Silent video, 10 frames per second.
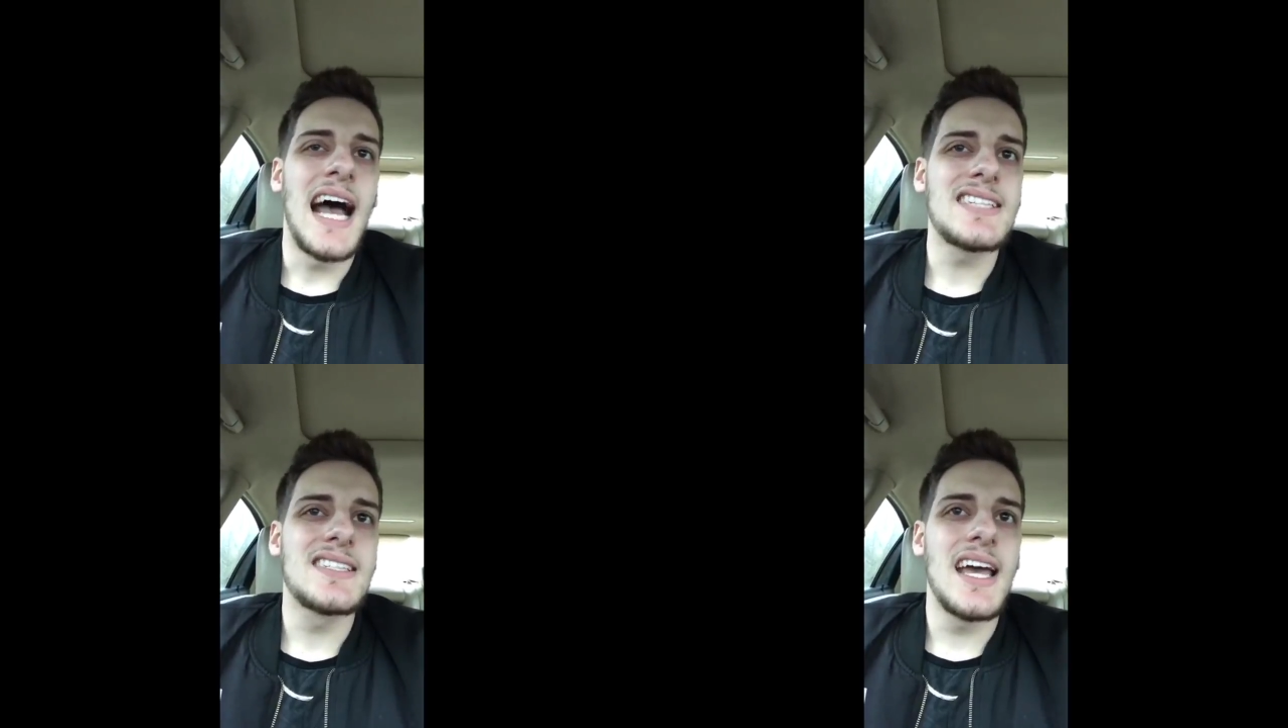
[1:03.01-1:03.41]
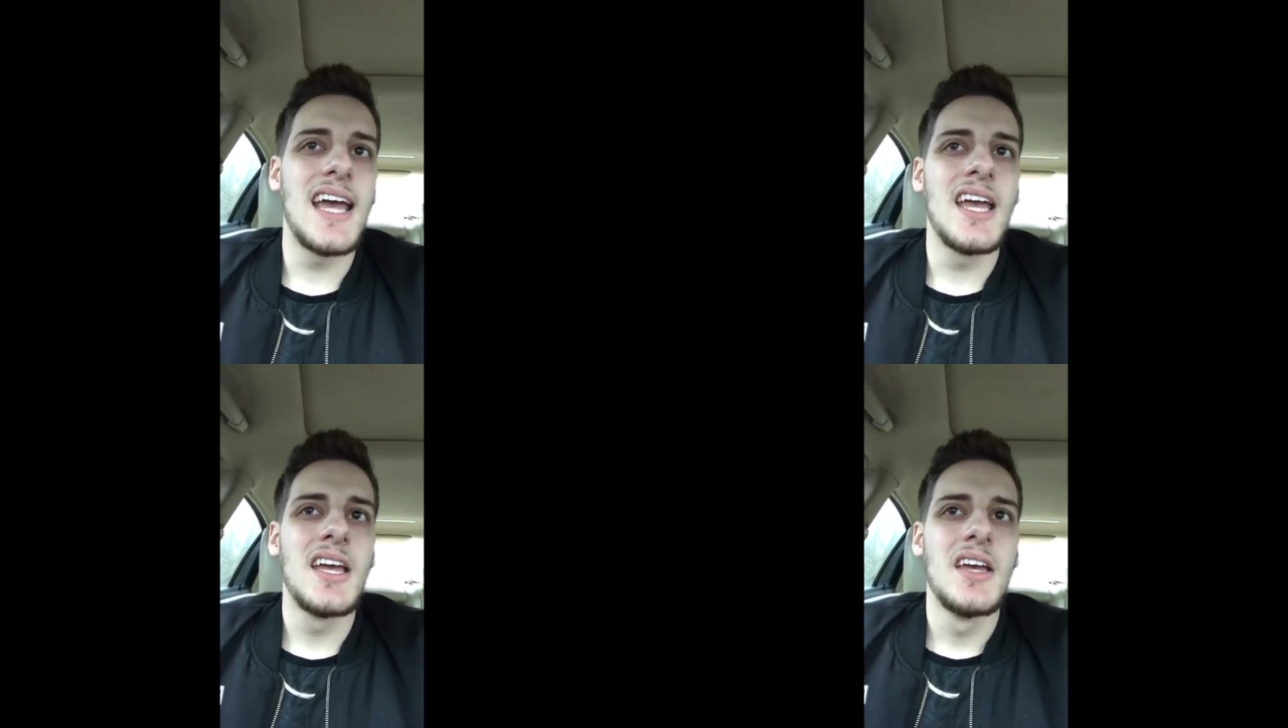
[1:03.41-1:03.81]
I
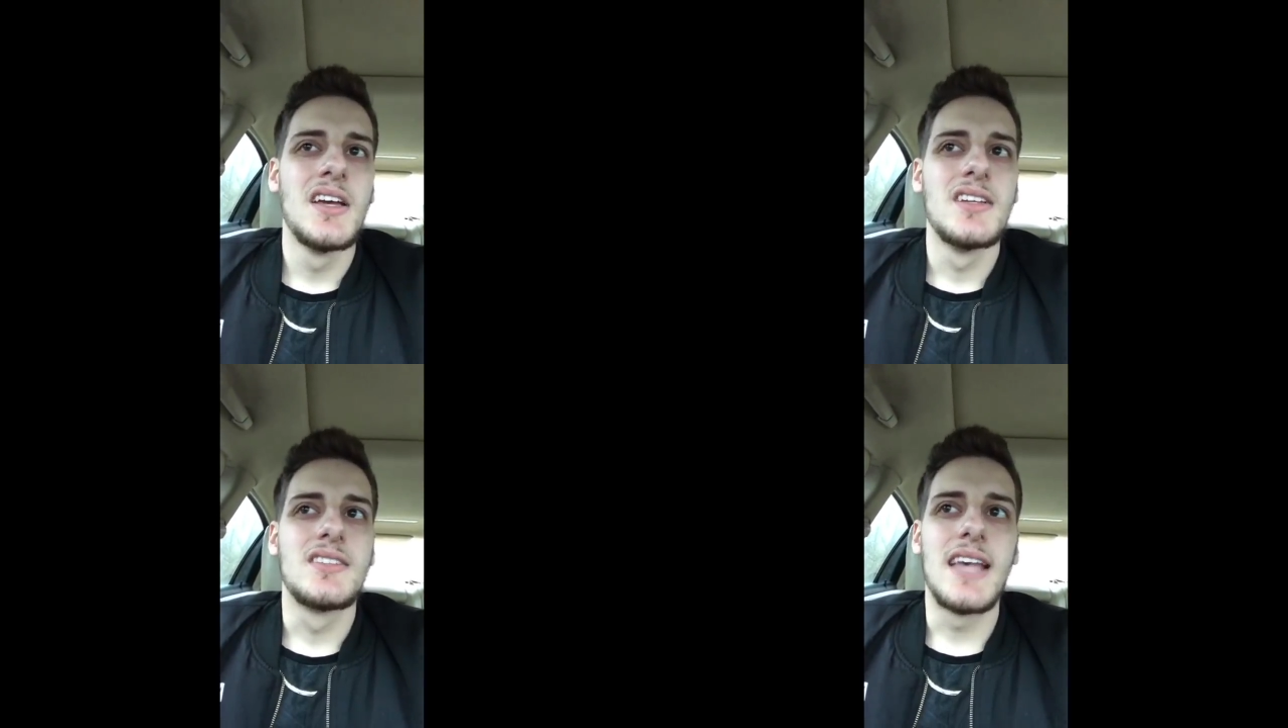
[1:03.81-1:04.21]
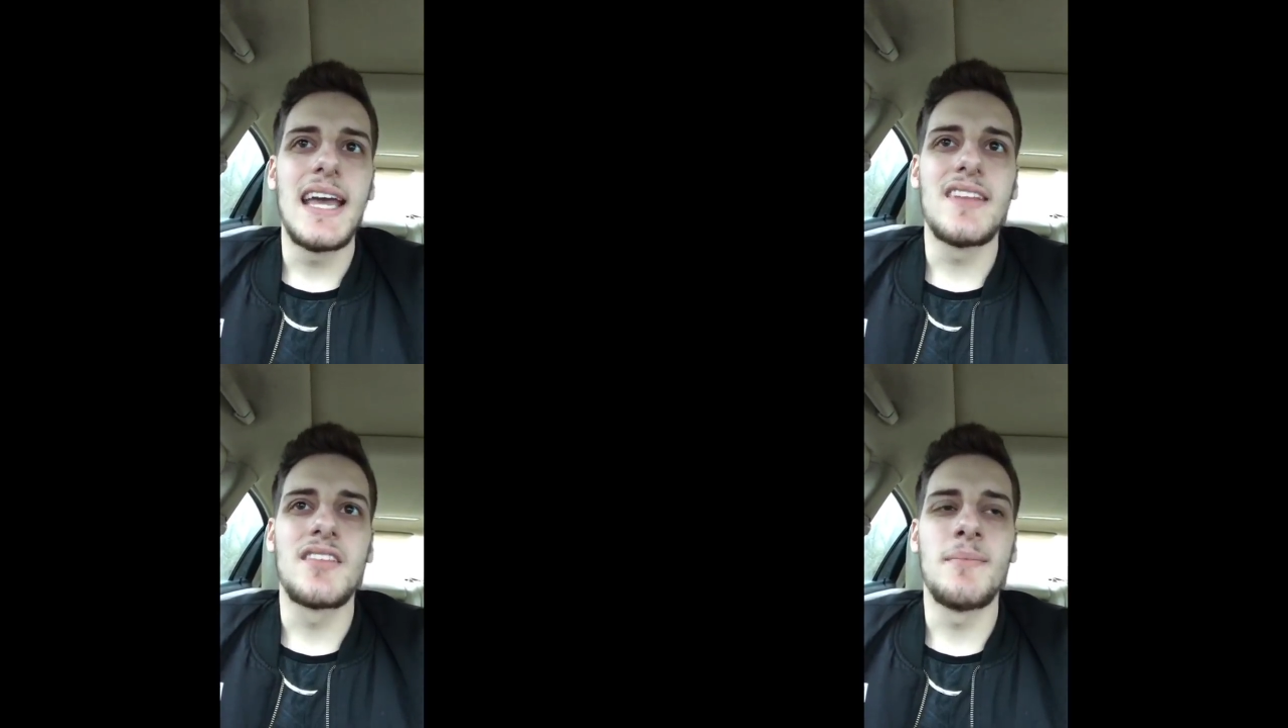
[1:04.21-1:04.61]
say
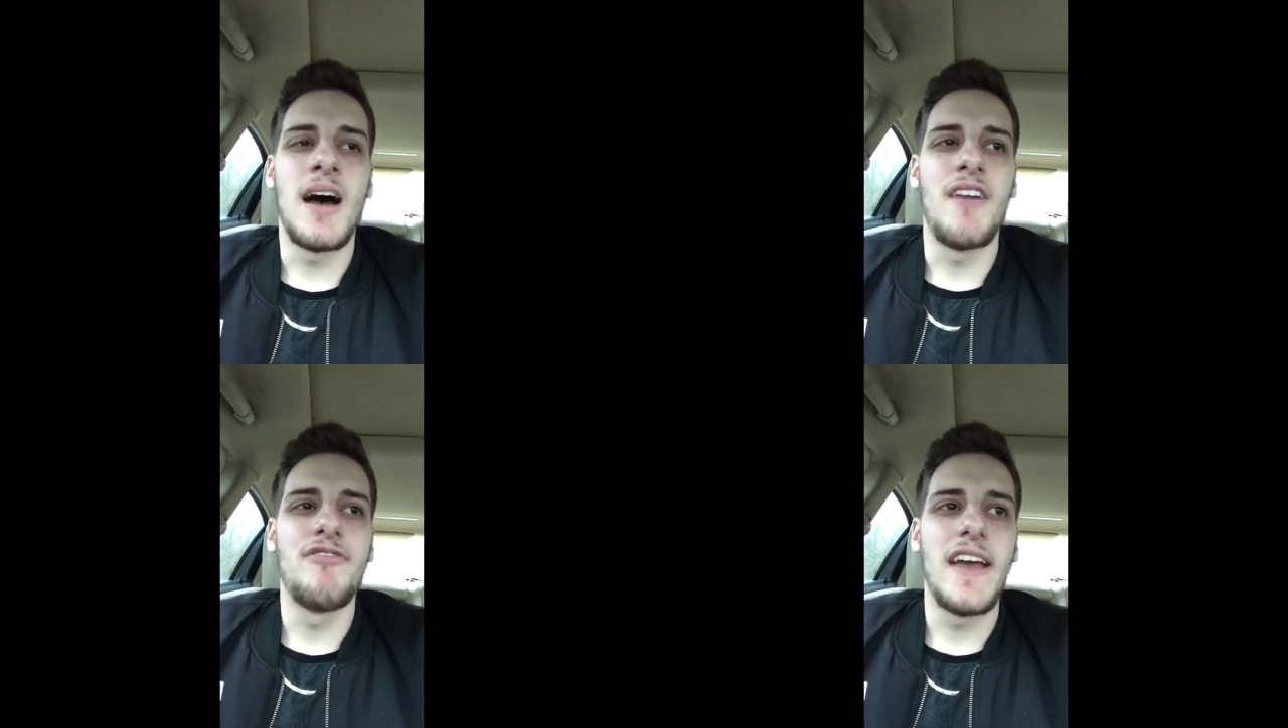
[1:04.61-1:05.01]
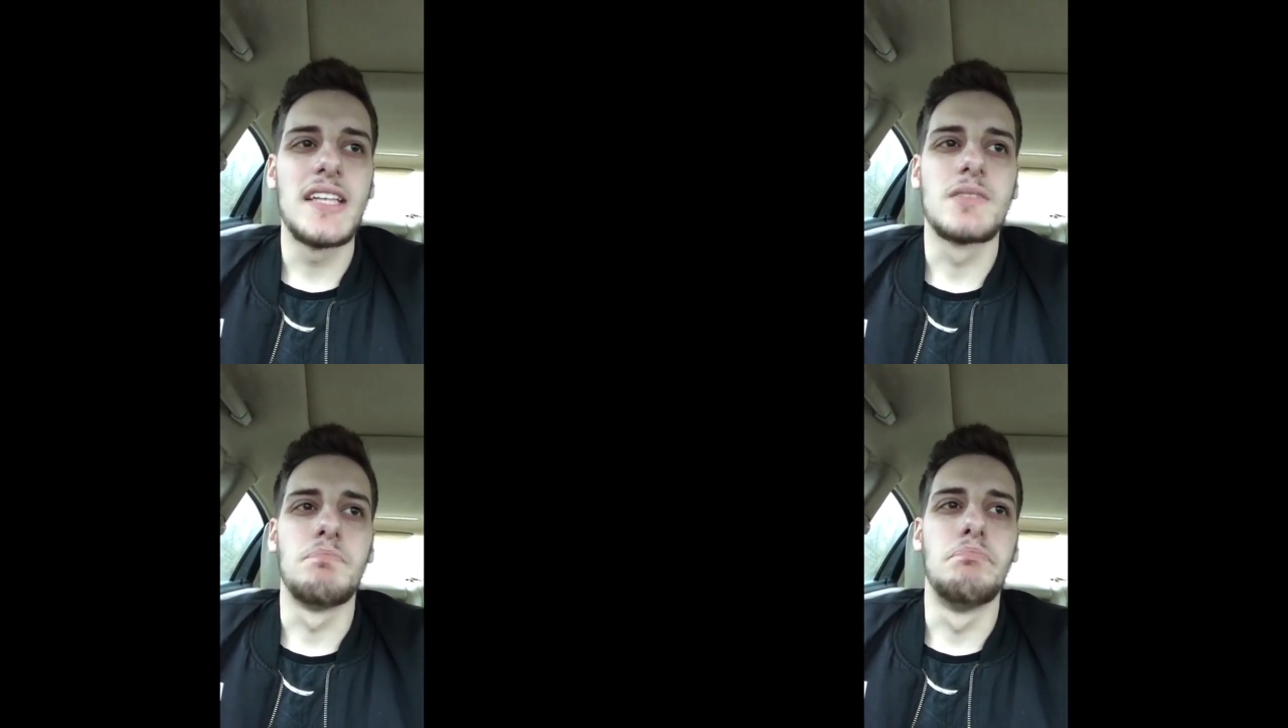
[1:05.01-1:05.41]
it to my
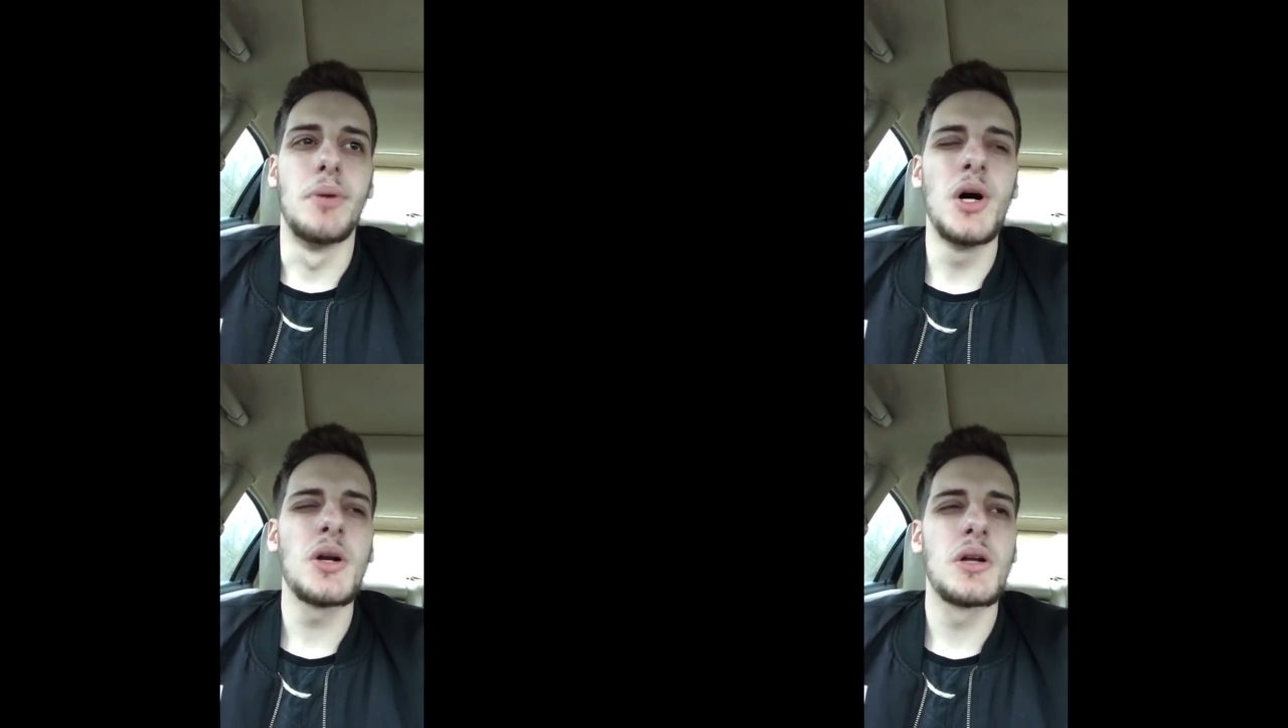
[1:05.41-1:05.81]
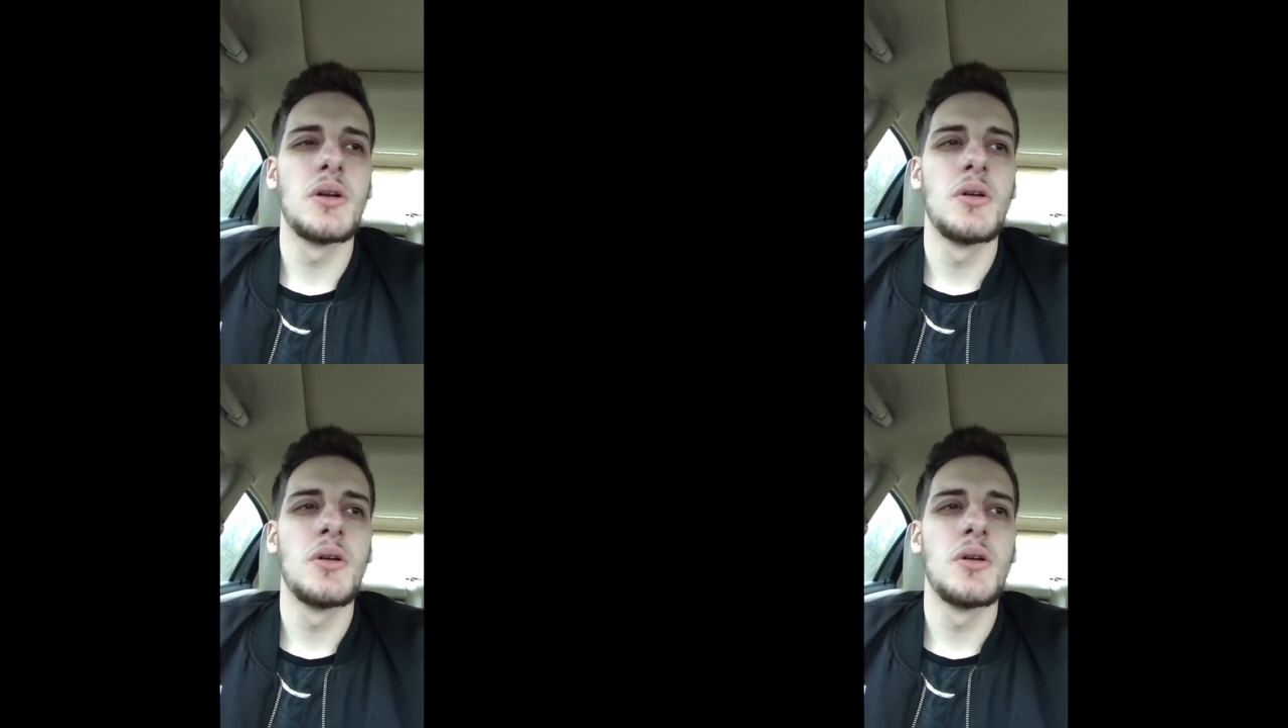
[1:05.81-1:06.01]
Facebook?